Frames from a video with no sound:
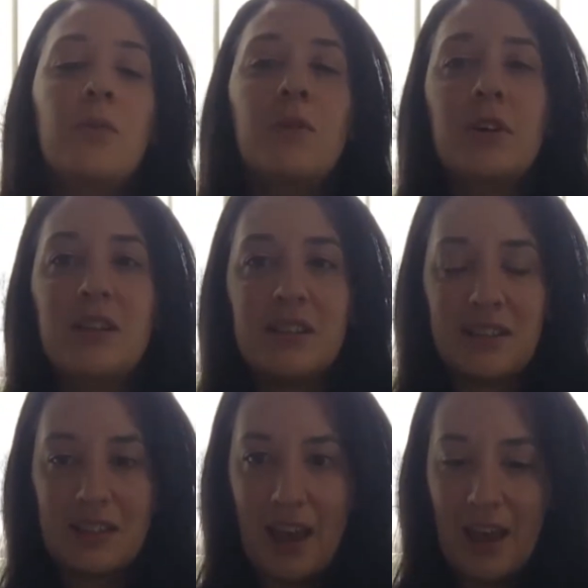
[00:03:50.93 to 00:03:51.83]
We're gonna
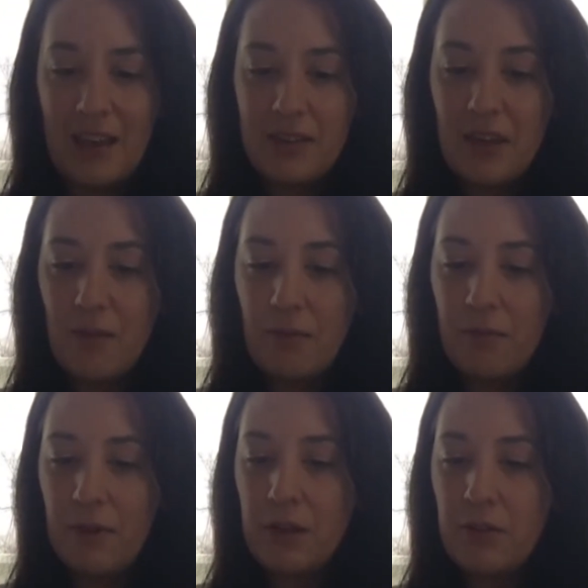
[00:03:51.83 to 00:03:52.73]
slide that
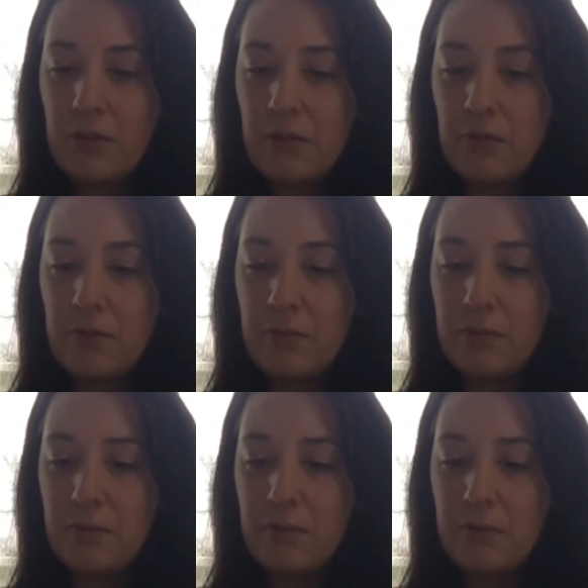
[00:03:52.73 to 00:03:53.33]
right through